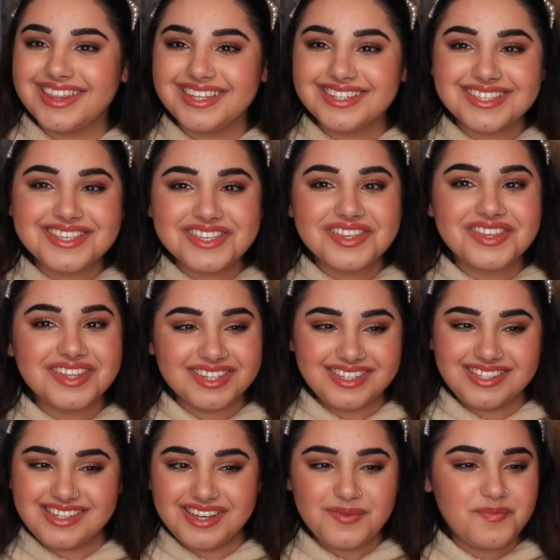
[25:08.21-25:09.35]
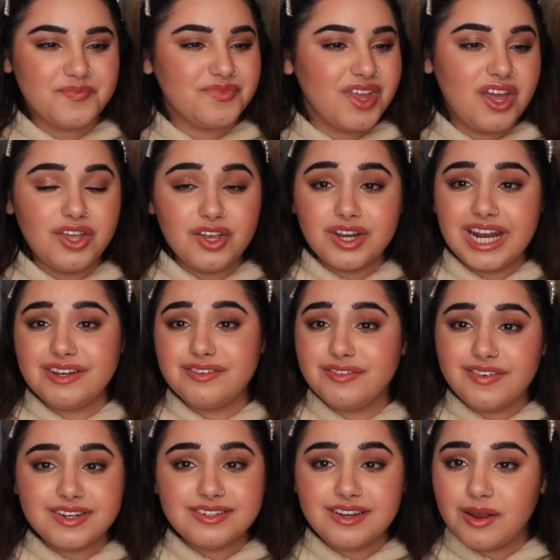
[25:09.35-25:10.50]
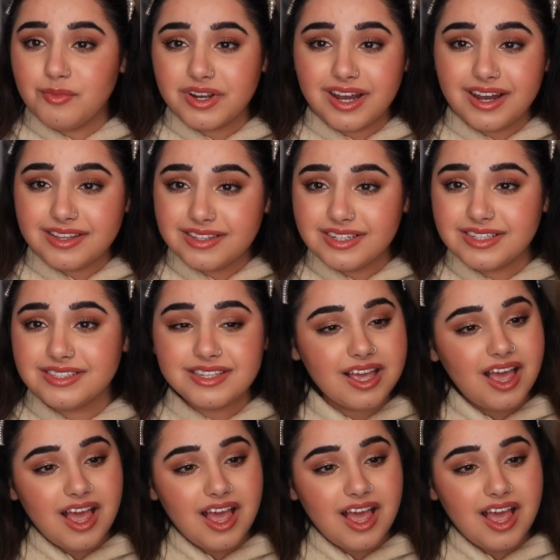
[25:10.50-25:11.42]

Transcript: this is it. You're going to have a fun time regardless.